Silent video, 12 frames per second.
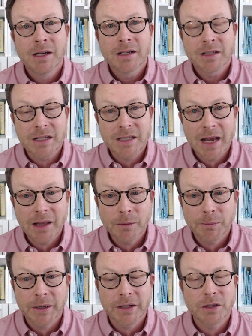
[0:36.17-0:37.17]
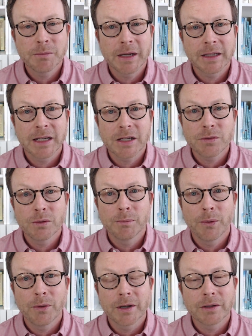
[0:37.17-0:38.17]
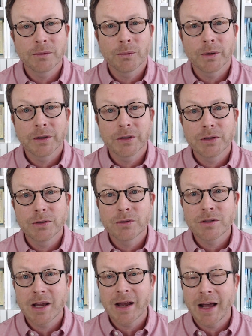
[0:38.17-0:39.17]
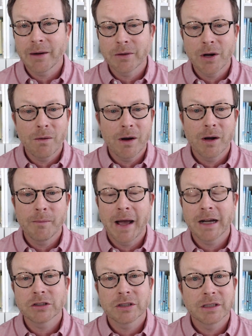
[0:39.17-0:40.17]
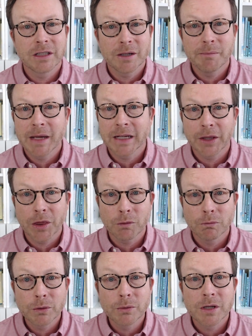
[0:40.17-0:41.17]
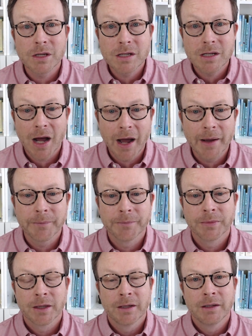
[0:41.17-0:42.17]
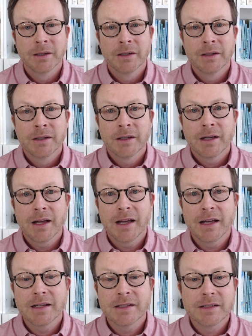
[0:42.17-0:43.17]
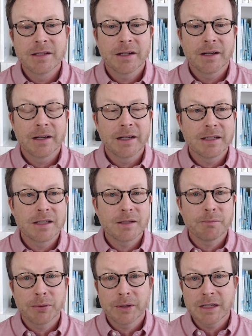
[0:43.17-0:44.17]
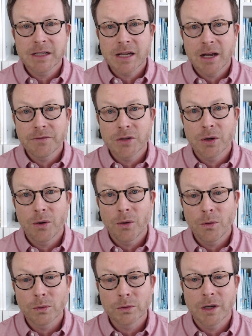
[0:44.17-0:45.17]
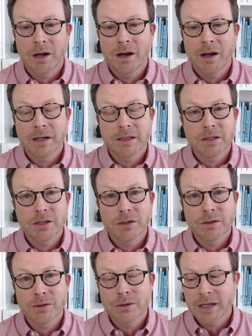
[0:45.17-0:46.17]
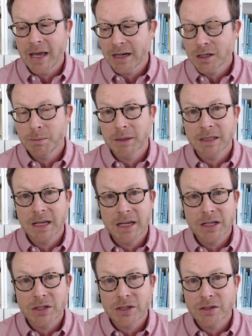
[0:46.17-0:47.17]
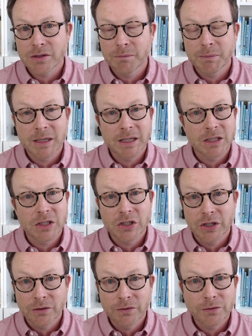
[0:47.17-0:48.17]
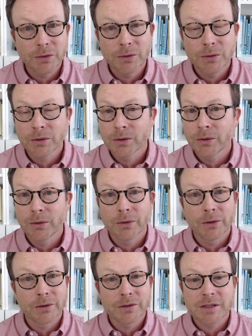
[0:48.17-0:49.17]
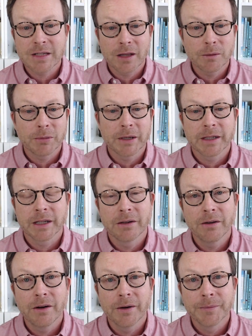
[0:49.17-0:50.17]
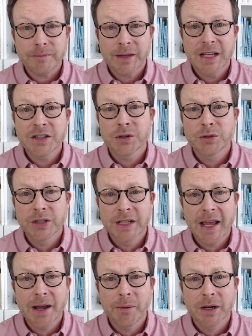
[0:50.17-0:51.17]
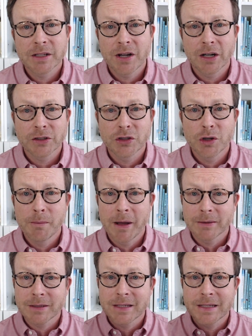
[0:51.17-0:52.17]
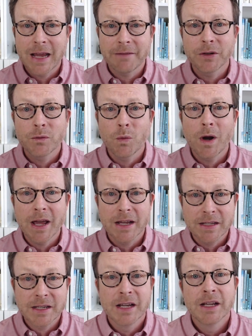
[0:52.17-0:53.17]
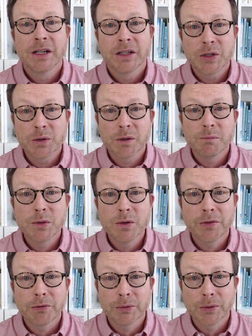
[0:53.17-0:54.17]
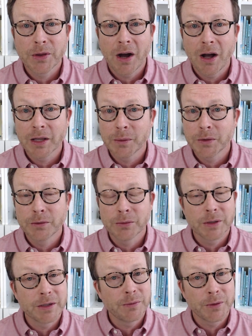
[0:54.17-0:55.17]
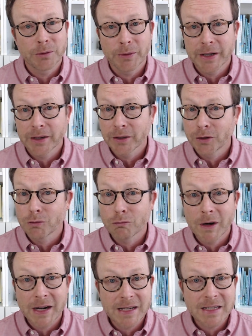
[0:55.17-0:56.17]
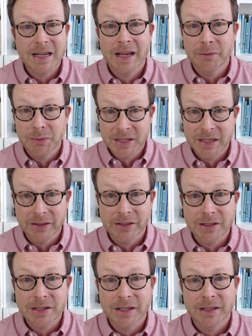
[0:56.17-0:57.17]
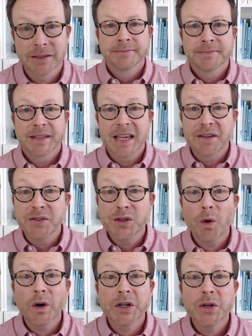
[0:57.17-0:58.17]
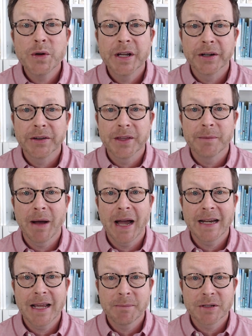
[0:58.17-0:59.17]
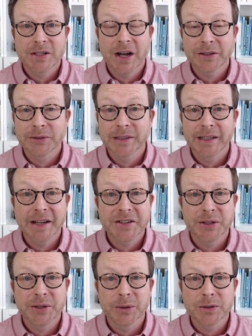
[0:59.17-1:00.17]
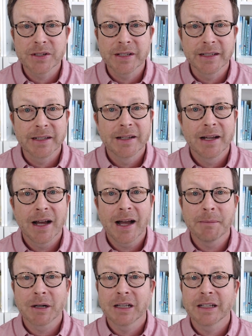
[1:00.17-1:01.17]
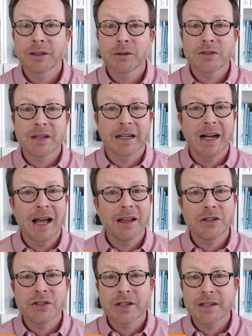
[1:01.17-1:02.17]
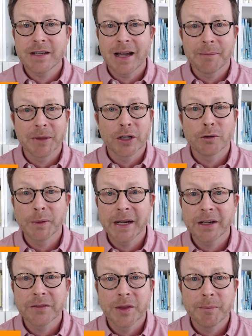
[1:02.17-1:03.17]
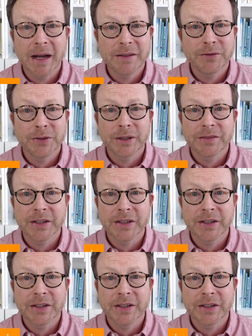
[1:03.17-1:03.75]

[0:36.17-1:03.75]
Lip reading: to celebrate, you might get to a point where you say, I don't know how I'm actually going to make it through this time. And it's pretty tough to hold on to the expectations of being cheerful or celebrating at all. And so today I want to talk to you about 7 ways you can move through the Hollywood grief with greater grace and resiliency. If you're new here, then my name is Dr. Elisha Goldstein. I'm a clinical psychologist, I'm the creator of the Mindful Living